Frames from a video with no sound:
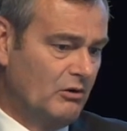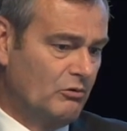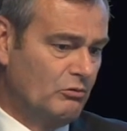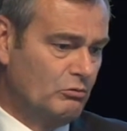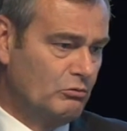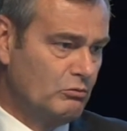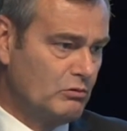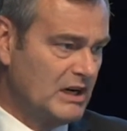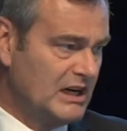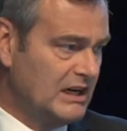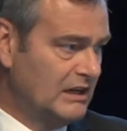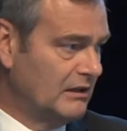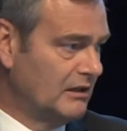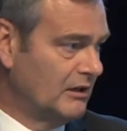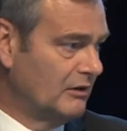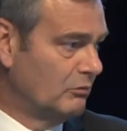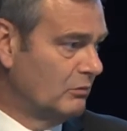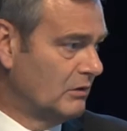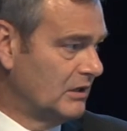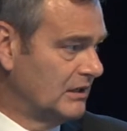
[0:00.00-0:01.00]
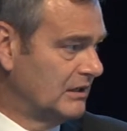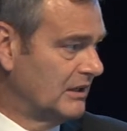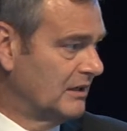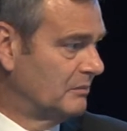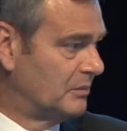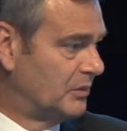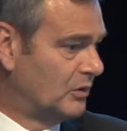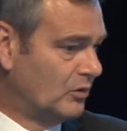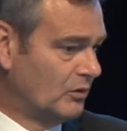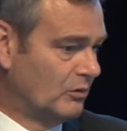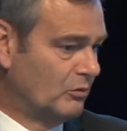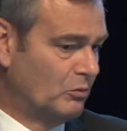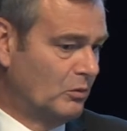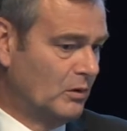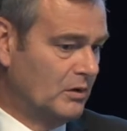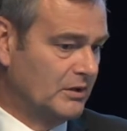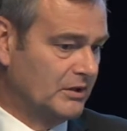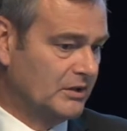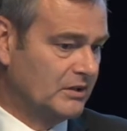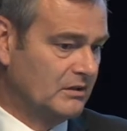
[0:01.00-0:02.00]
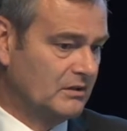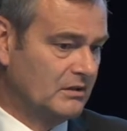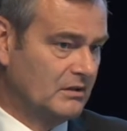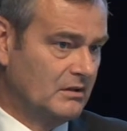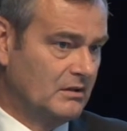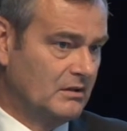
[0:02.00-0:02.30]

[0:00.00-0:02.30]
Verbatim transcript: Really, really important work.